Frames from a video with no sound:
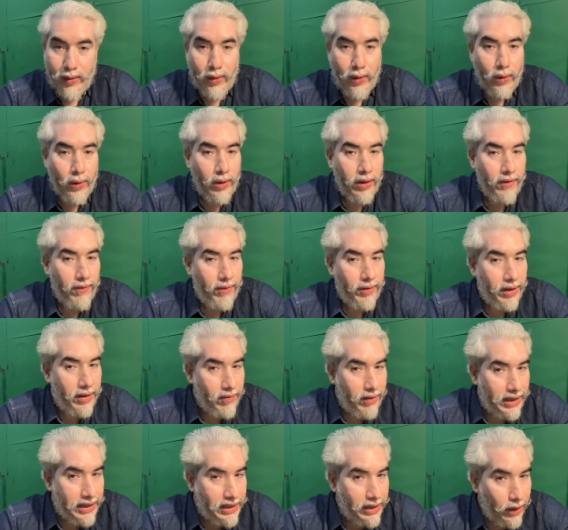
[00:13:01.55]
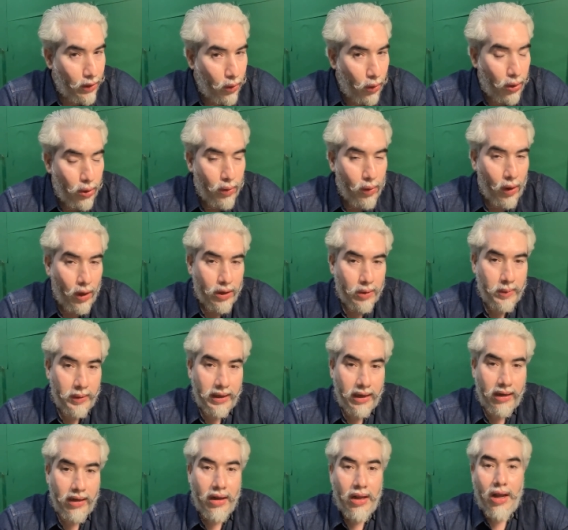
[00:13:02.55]
don't know if, once they go to a
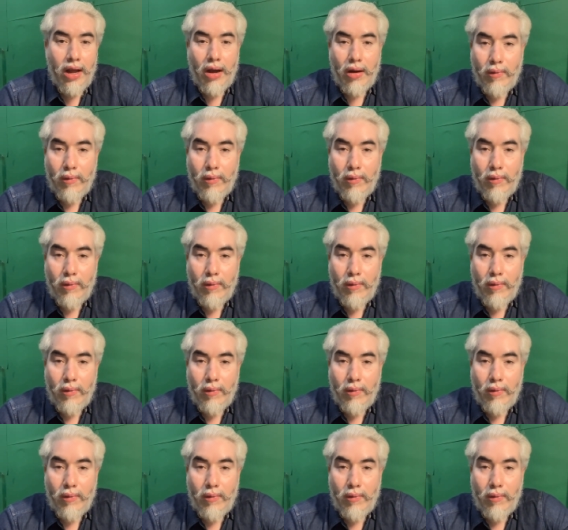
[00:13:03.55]
hospital